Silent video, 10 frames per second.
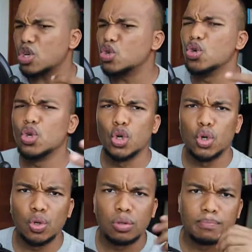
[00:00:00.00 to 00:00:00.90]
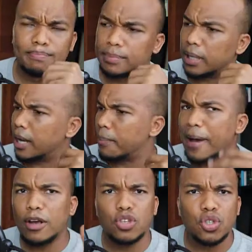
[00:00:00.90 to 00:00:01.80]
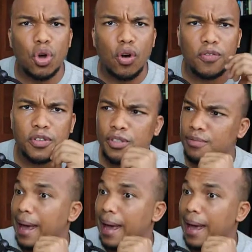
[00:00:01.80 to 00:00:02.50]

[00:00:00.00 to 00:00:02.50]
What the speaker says: Google, Microsoft,